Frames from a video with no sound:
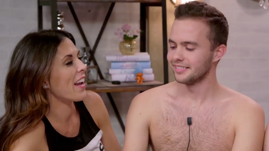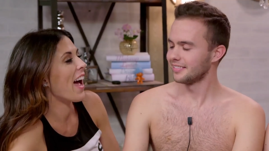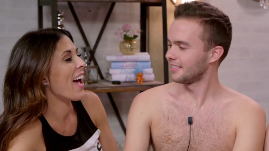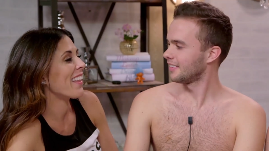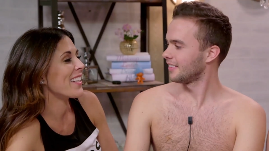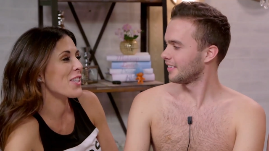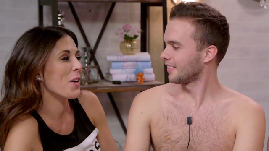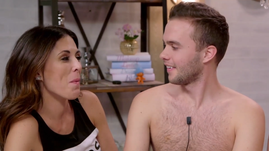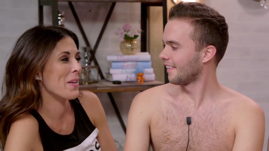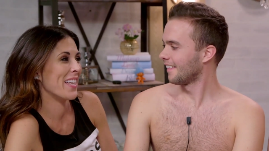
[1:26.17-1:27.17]
Speaker 1: Okay, I like to
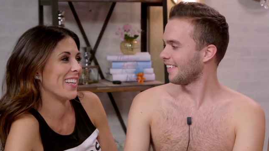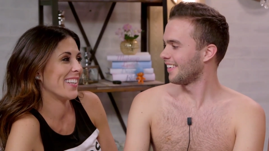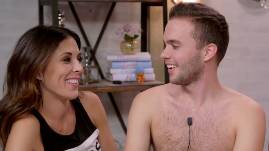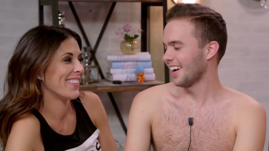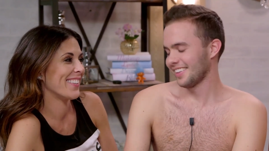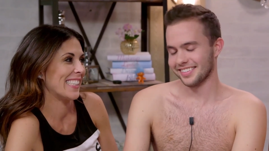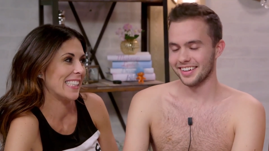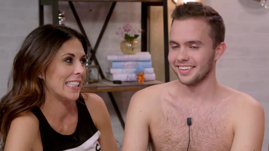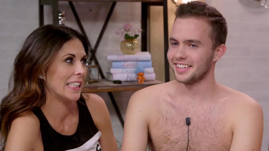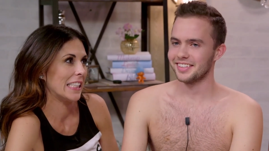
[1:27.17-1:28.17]
go big.
Speaker 2: I,
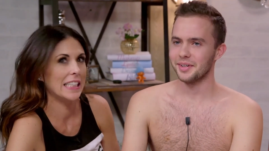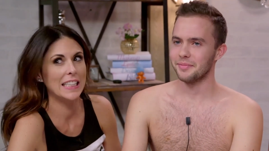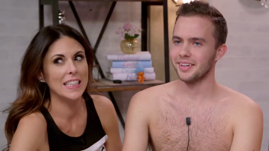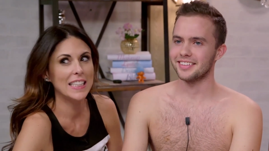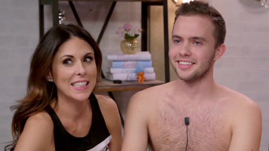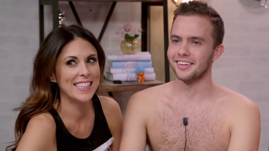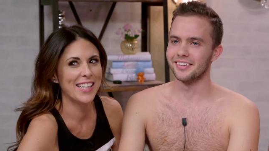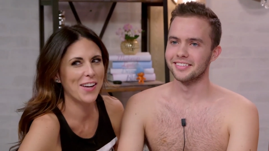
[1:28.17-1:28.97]
I like to go big too.